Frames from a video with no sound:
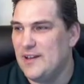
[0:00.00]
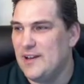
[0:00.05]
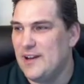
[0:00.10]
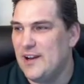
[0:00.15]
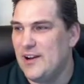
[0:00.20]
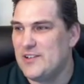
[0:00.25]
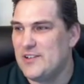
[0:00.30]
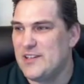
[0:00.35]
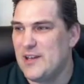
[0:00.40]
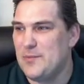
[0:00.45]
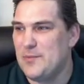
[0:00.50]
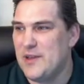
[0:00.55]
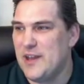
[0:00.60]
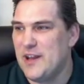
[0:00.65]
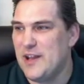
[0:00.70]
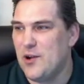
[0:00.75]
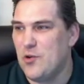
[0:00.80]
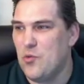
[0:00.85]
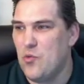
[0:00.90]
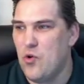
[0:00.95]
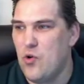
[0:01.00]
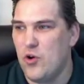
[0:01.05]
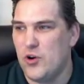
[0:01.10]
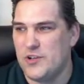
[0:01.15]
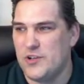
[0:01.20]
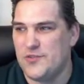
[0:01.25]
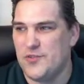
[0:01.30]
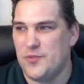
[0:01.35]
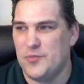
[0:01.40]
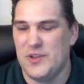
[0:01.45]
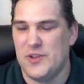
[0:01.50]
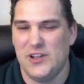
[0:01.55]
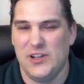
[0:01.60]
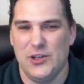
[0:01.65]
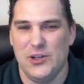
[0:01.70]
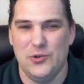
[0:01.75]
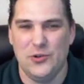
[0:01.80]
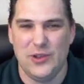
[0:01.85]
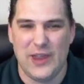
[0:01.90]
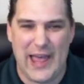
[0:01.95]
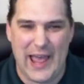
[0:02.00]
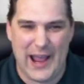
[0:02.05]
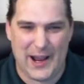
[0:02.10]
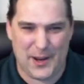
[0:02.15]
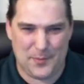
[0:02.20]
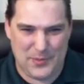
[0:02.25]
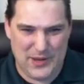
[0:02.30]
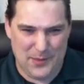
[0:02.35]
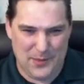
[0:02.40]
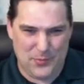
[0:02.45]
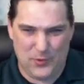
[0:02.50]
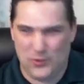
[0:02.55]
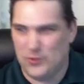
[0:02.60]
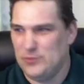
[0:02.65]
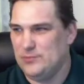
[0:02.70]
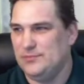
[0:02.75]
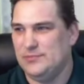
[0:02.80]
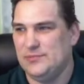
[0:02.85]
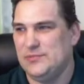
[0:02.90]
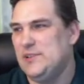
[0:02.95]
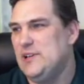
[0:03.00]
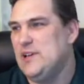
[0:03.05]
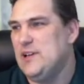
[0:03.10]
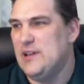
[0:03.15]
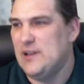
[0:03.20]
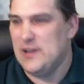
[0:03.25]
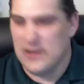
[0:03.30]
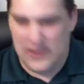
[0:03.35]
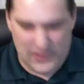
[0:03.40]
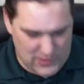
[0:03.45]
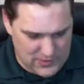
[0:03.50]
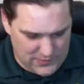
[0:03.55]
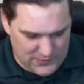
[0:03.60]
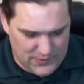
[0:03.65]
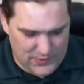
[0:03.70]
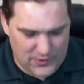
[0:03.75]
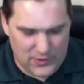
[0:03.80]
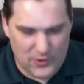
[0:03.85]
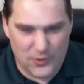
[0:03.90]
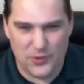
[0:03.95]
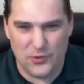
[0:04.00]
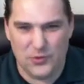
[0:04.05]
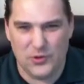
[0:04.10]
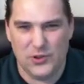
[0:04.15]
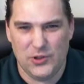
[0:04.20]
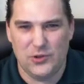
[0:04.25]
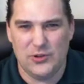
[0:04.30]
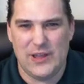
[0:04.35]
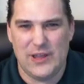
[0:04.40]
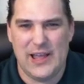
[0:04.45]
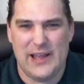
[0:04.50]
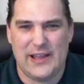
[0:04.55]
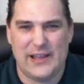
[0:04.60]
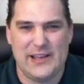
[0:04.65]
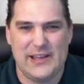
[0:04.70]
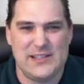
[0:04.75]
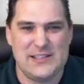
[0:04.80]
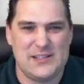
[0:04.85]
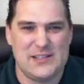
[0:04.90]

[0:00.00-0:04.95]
Here's him getting awards from the LULAC people. I don't know if you know who LULAC is.